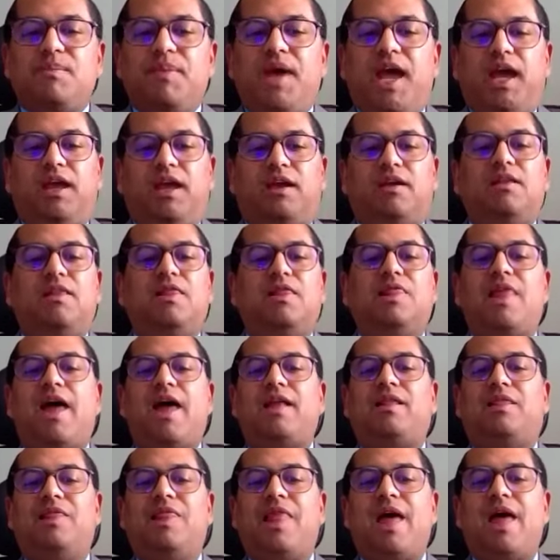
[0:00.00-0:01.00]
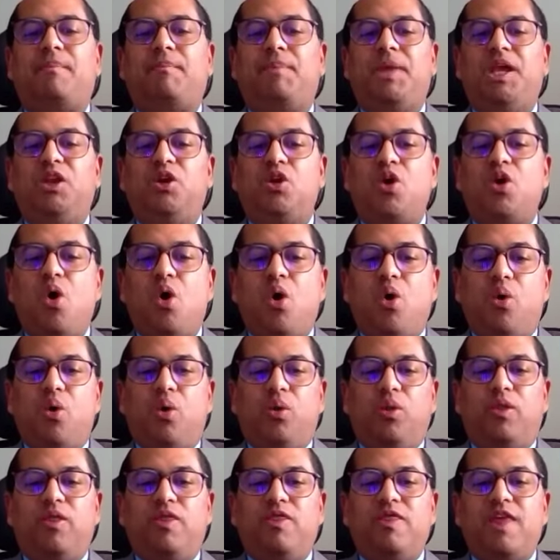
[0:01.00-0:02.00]
Let me
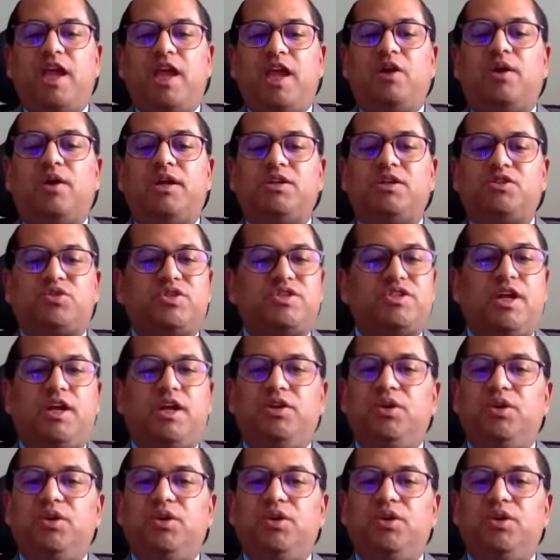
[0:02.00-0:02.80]
know that you're interested.